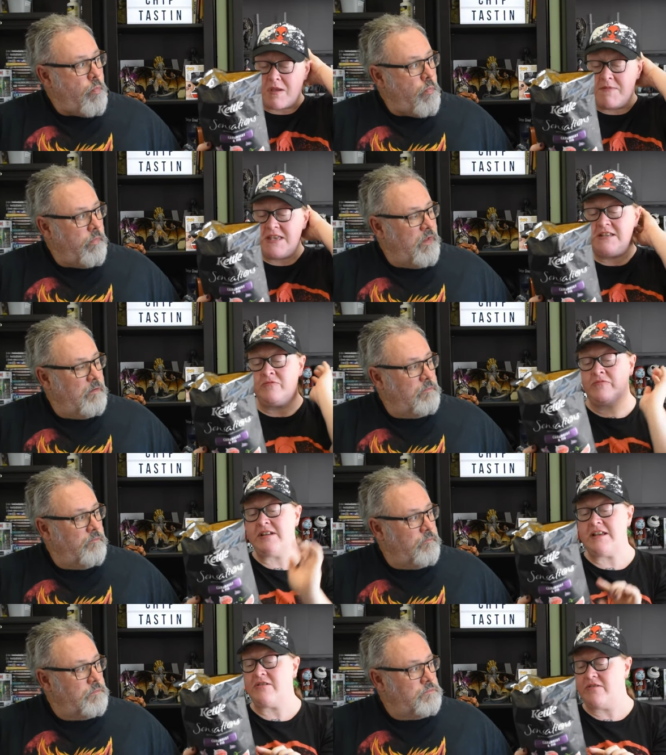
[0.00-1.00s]
Speaker 1: But these are
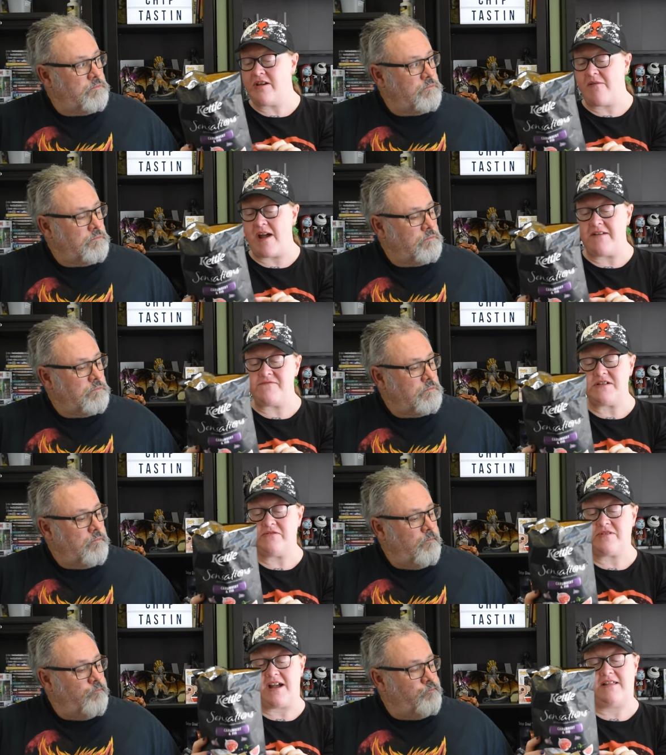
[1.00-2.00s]
really good. No
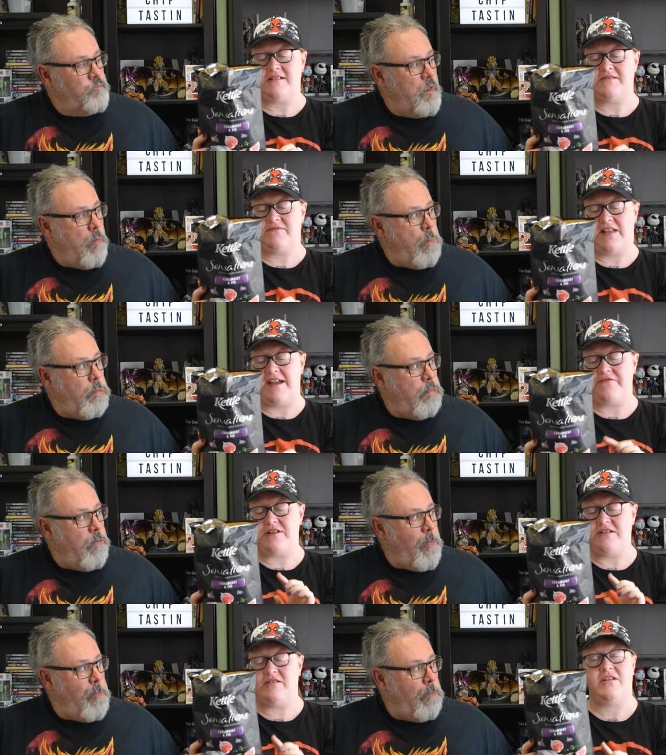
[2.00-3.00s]
artificial colours and
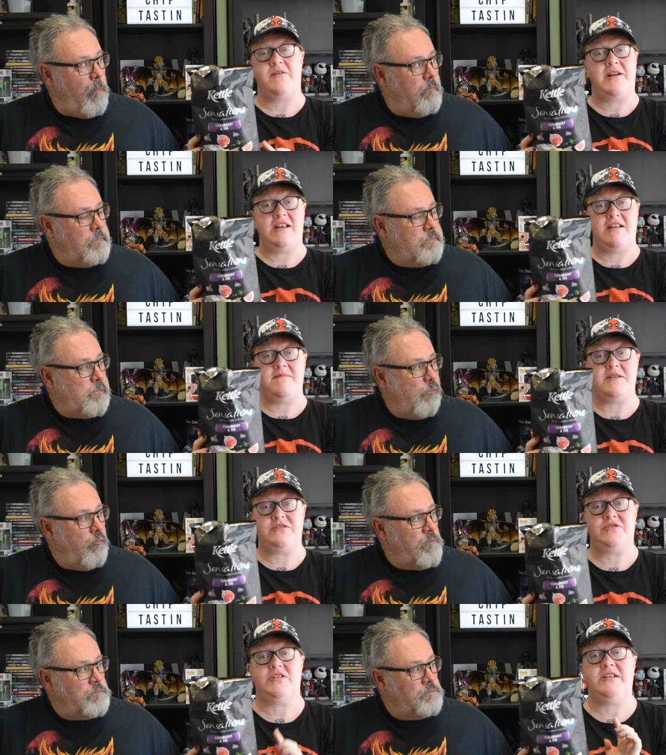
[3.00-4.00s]
flavourings, no added
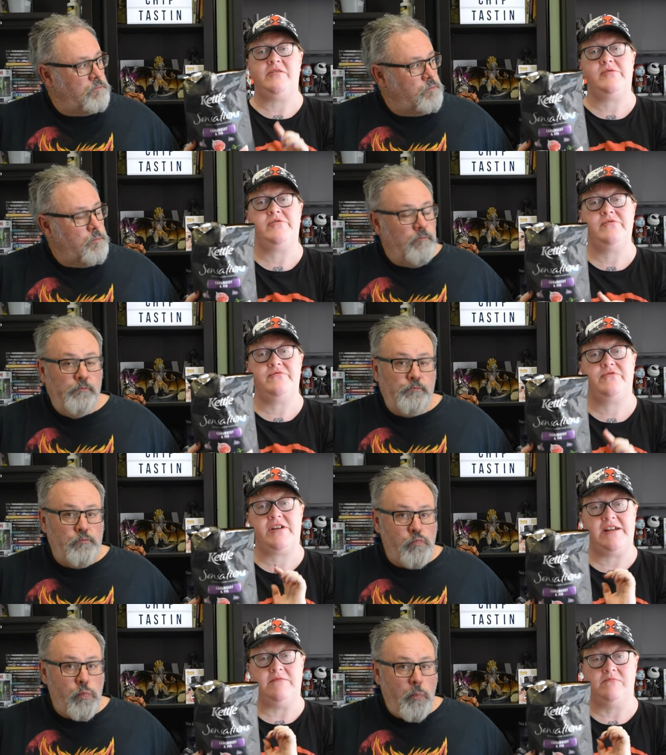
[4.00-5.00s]
MSG, and gluten
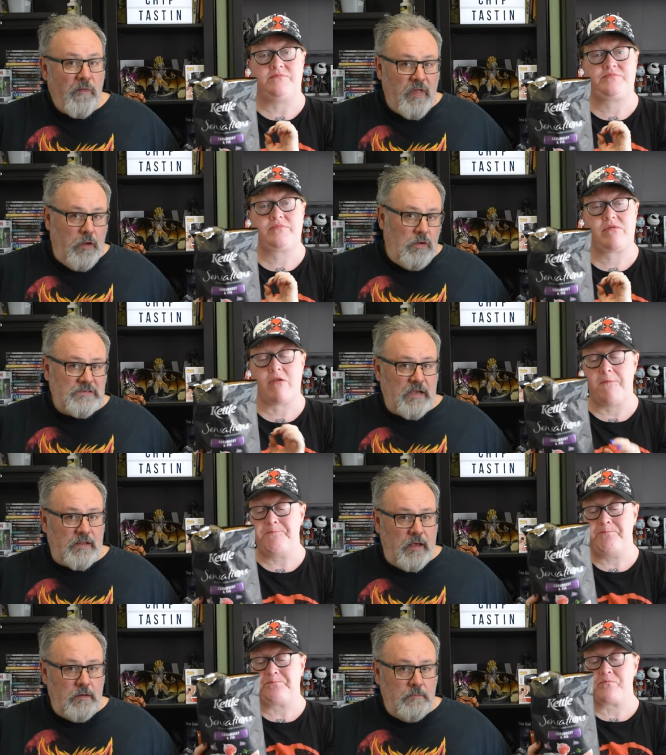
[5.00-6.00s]
free.
Speaker 2: They all say
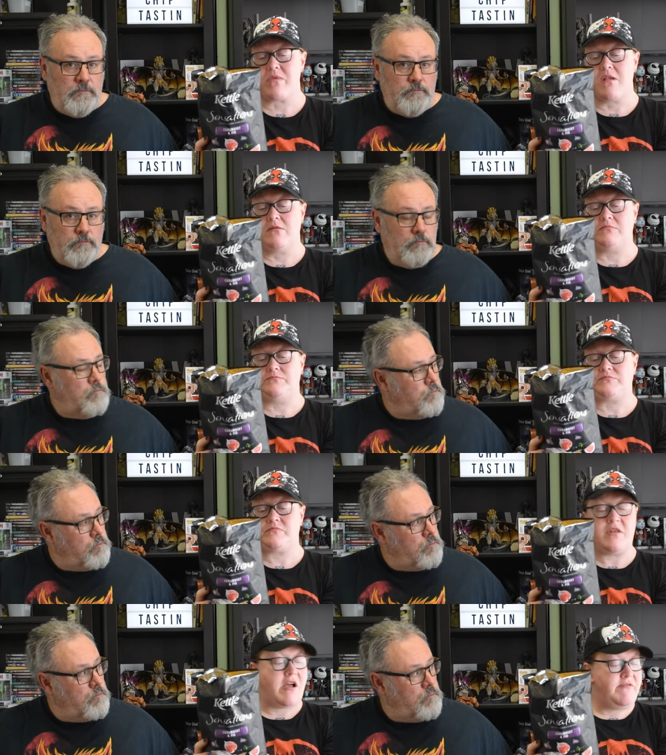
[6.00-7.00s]
that.
Speaker 1: No,